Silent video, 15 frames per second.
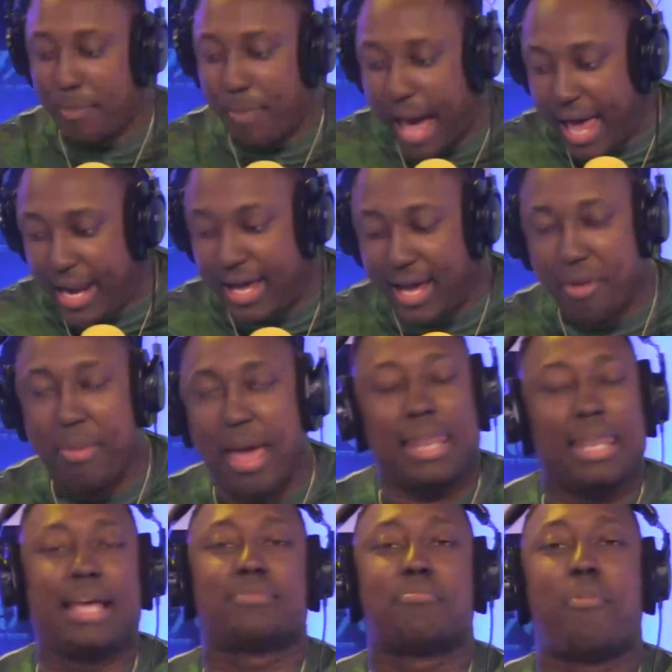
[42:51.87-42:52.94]
out of here, man.
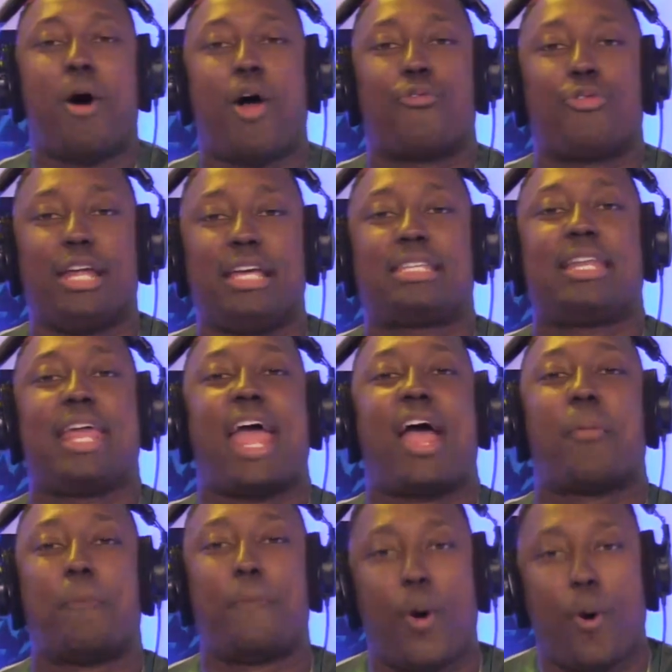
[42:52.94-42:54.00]
Listen, Marvel, DC, they
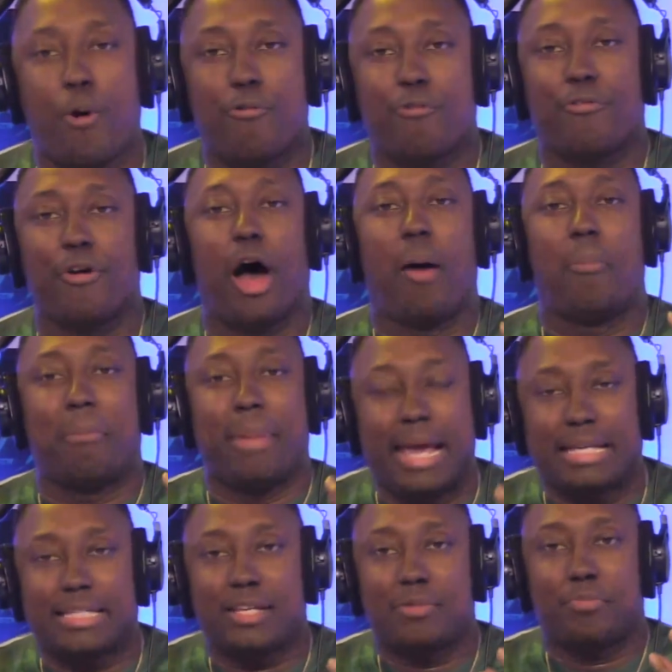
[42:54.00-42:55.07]
are both
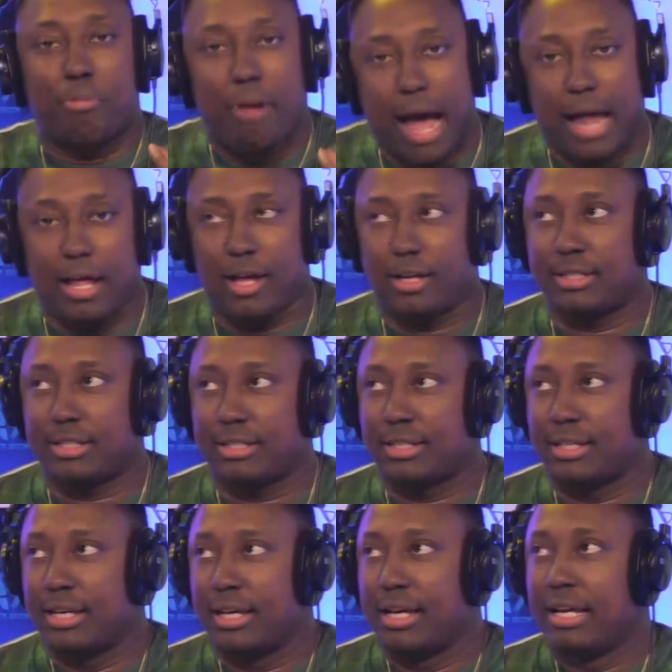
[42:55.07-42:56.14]
amazing products.
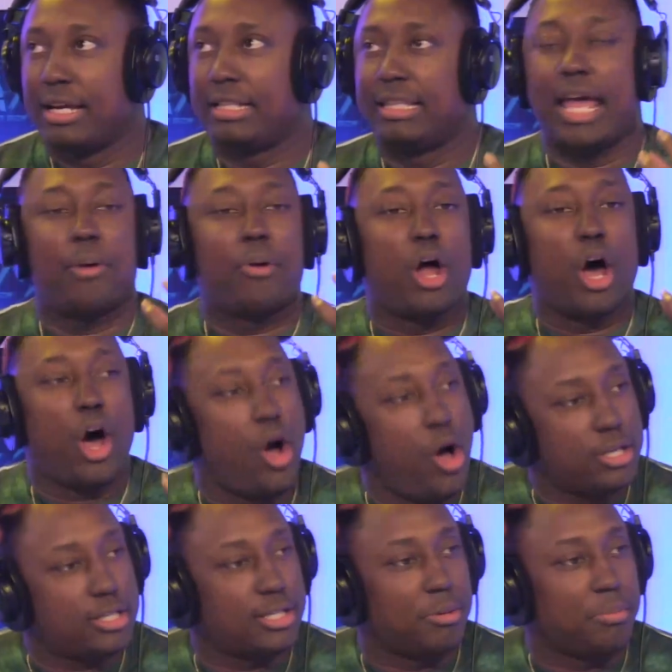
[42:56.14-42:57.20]
They were
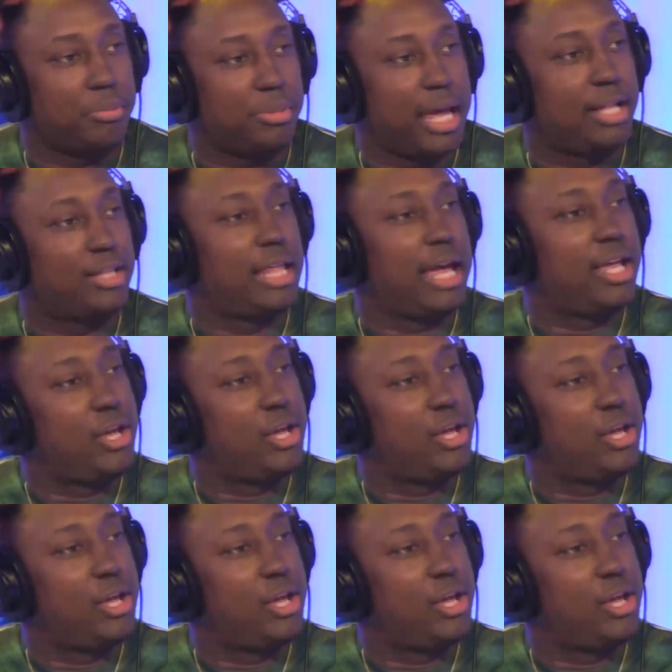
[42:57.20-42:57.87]
awesome. They you